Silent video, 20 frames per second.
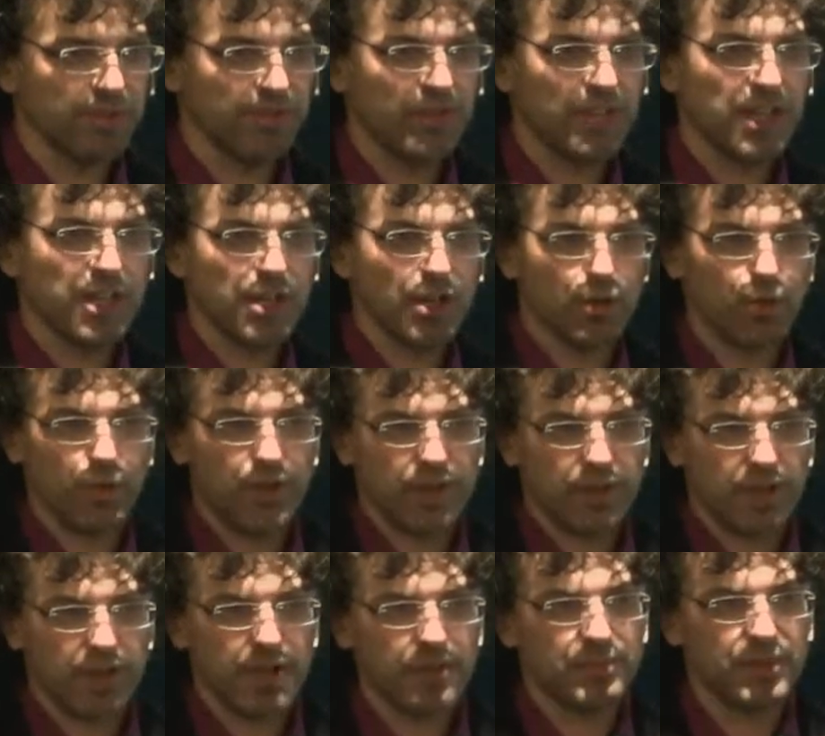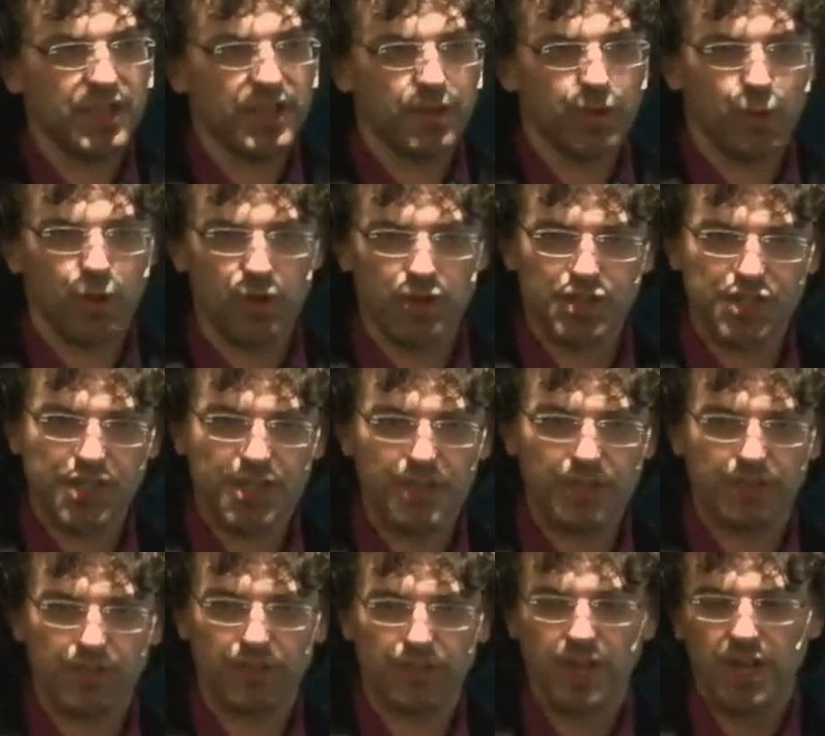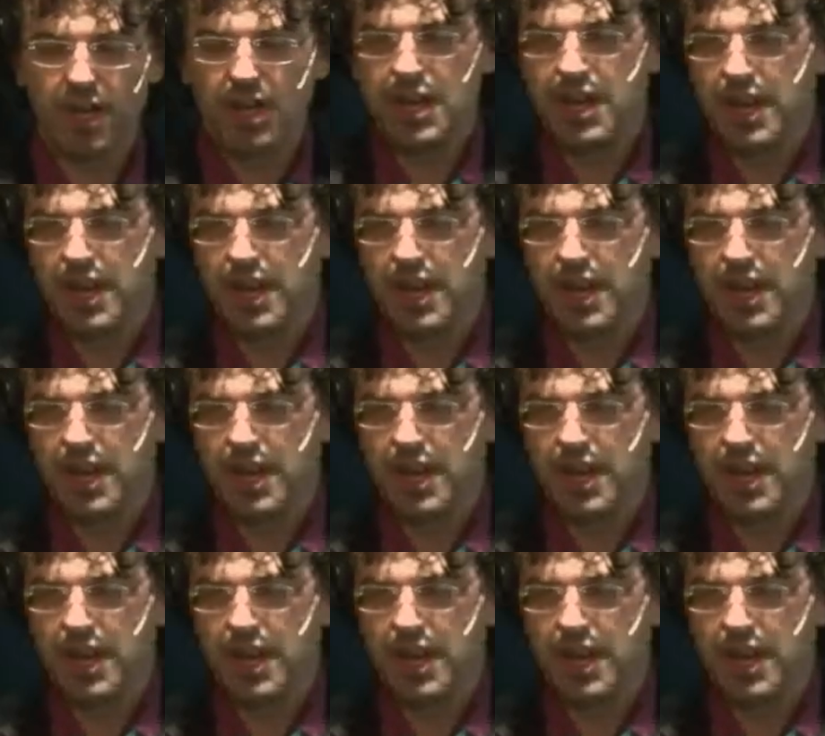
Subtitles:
in video with accompanying worksheets,